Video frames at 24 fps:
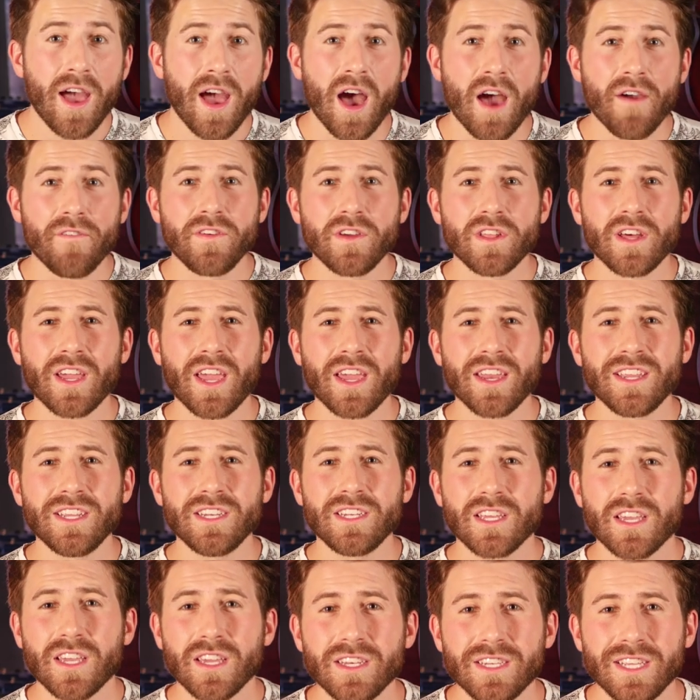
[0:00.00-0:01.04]
I feel like I need
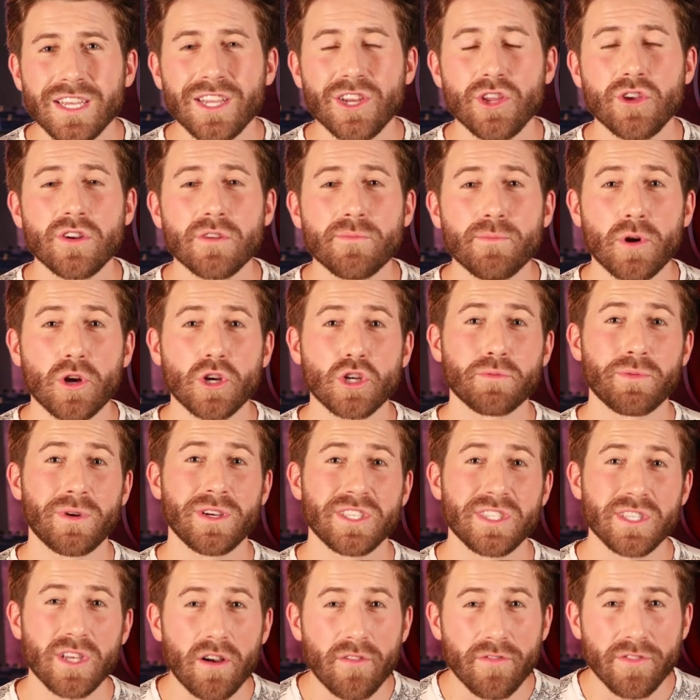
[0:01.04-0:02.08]
to continue to push
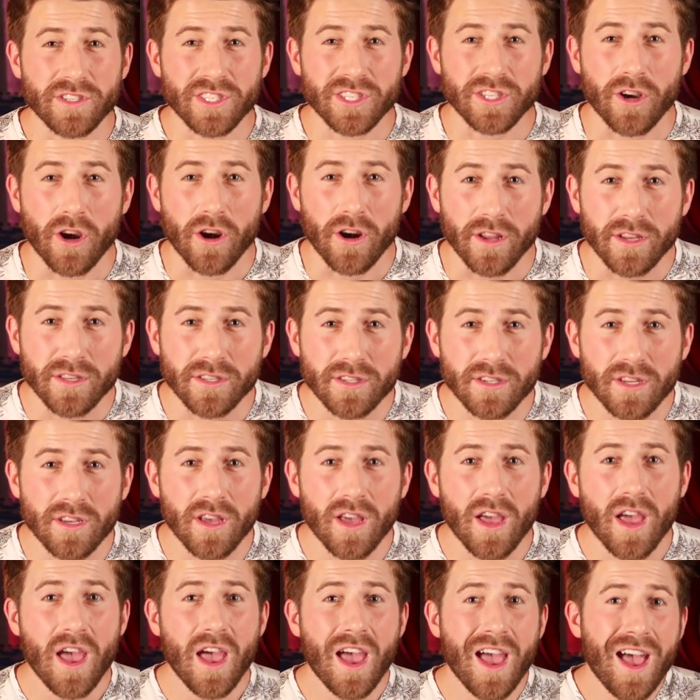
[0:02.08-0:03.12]
myself as an artist.
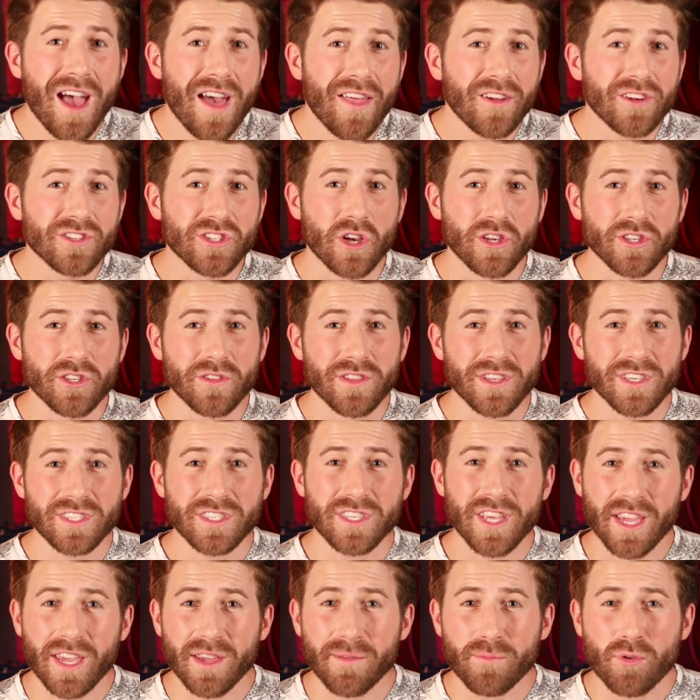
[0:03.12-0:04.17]
There's also the
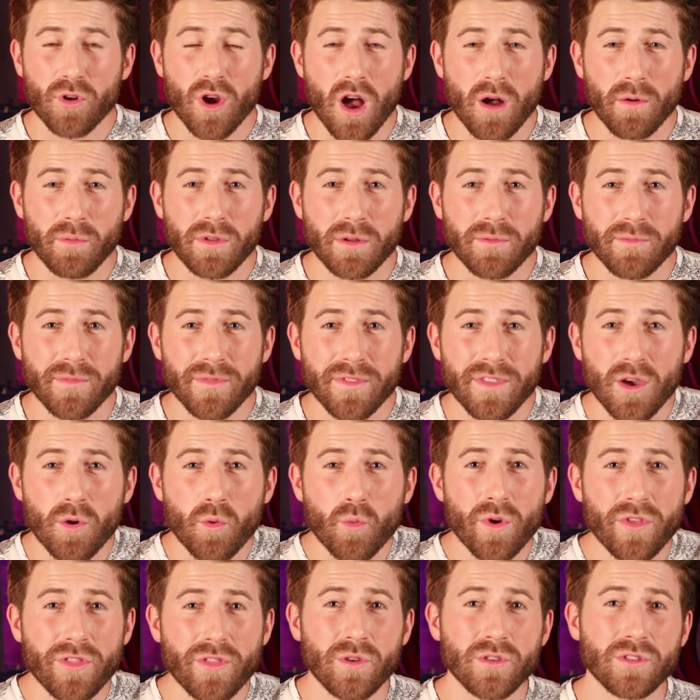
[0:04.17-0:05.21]
second problem that
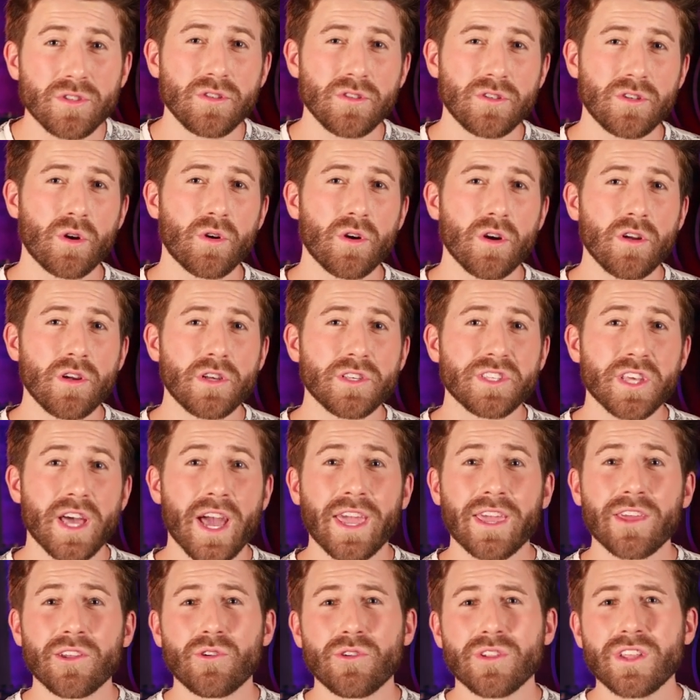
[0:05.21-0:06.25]
with those tutorials,
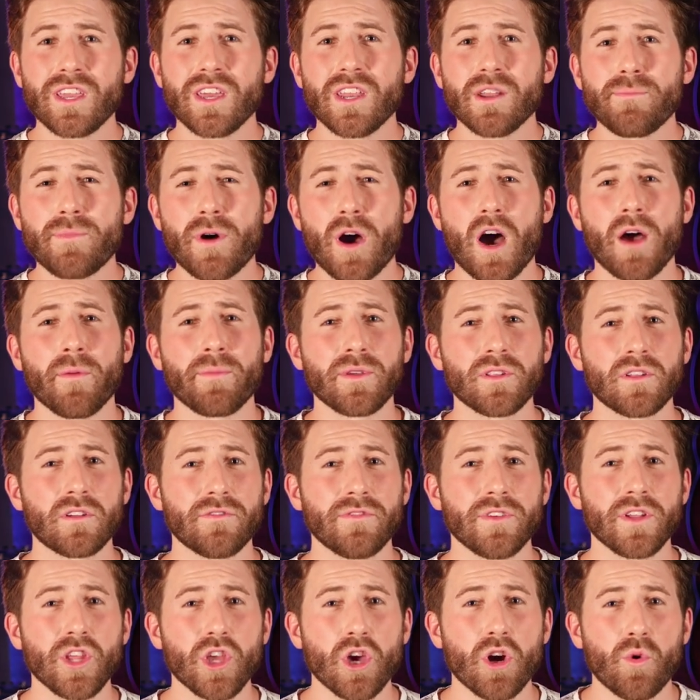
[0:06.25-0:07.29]
I can only get a popular
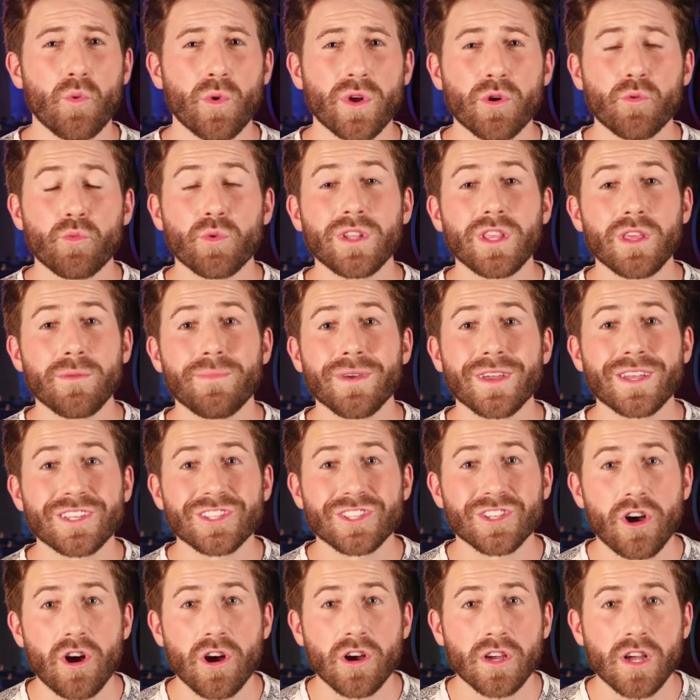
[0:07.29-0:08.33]
video when a really big
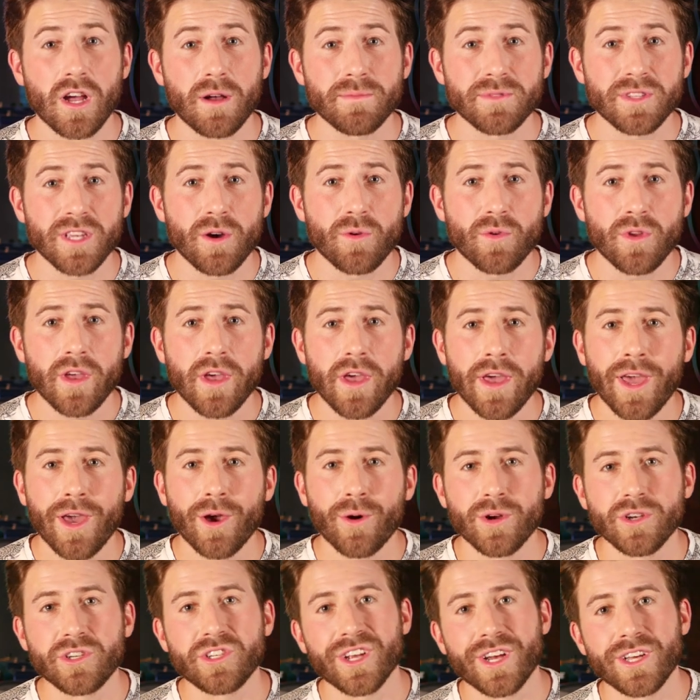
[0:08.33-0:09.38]
song comes out,
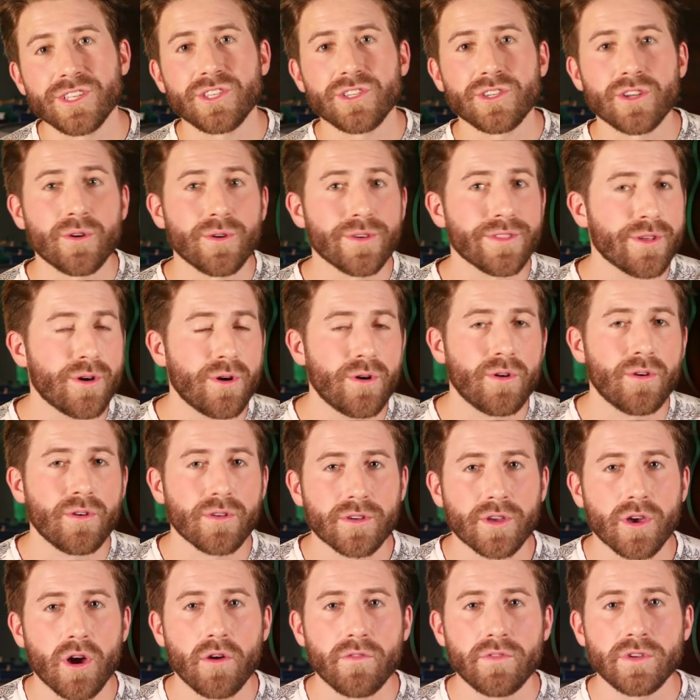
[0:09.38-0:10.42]
which as you know, with the whole
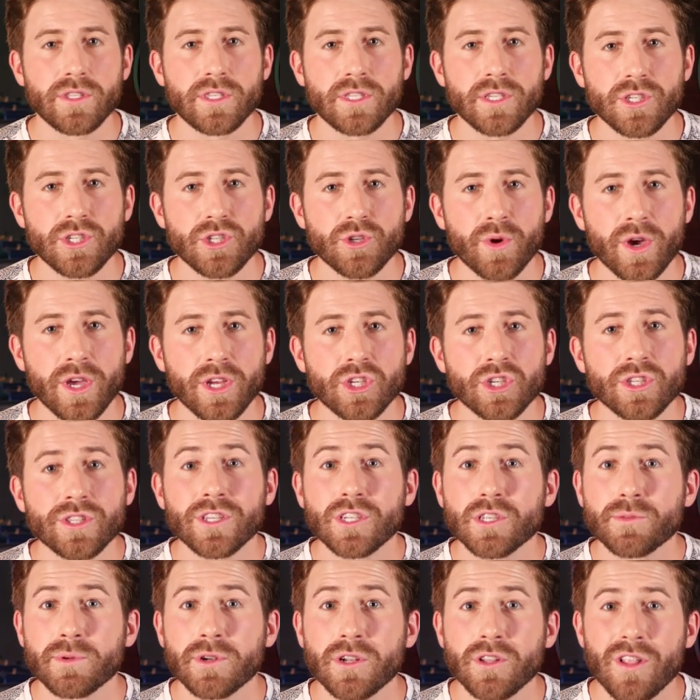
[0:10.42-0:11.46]
COVID situation,
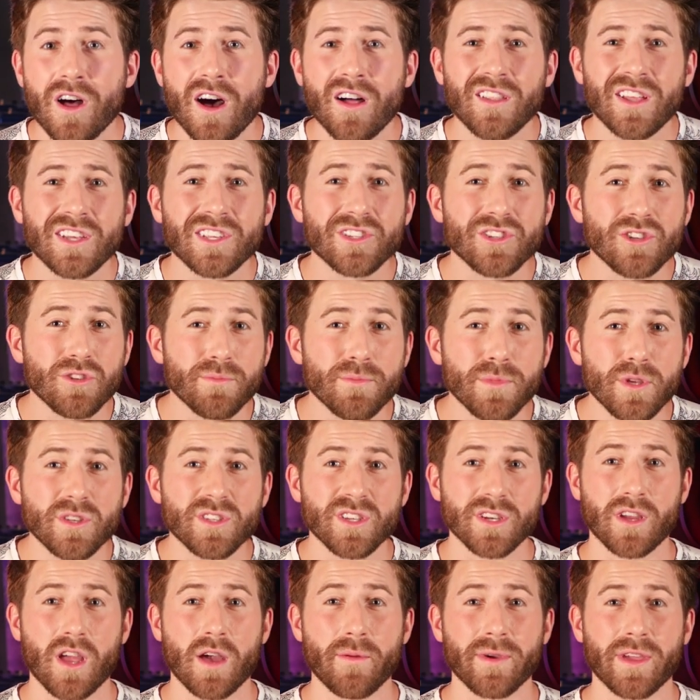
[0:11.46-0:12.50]
there's been a lot less new
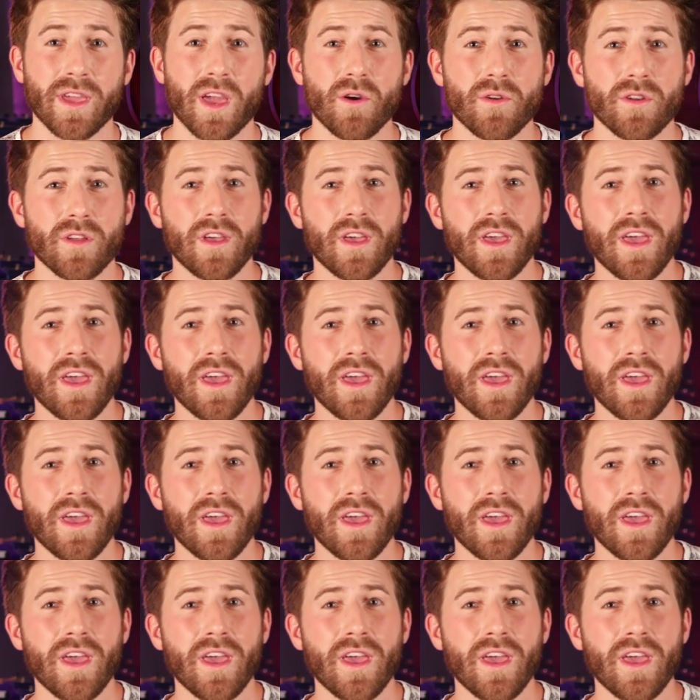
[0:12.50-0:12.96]
music coming out.